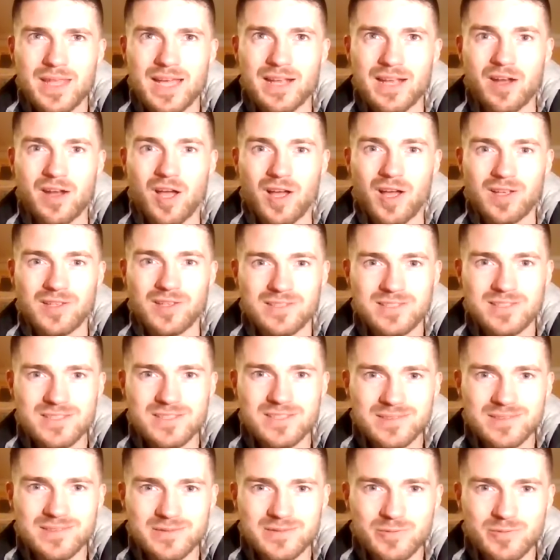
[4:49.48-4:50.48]
at
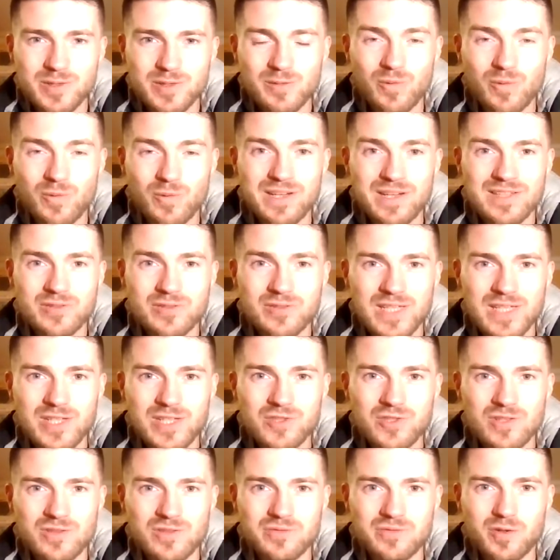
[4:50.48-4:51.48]
odds with what
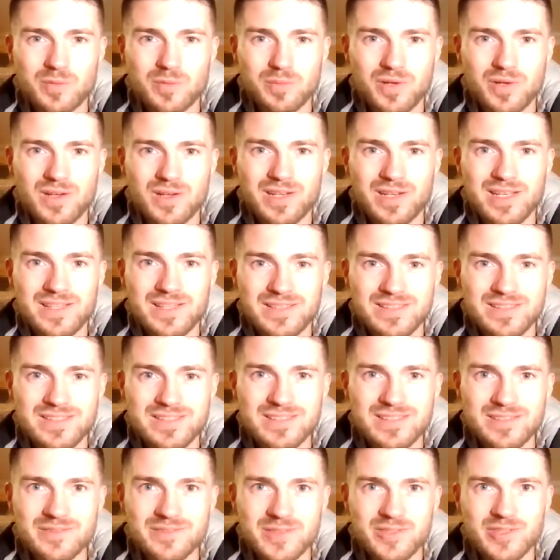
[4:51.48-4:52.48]
international football
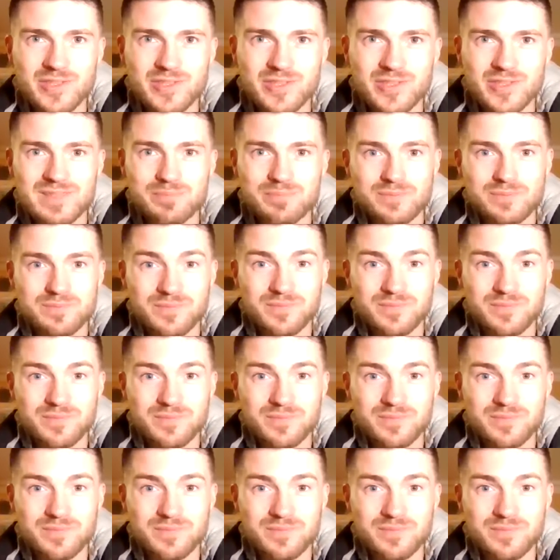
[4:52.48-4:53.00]
is, which is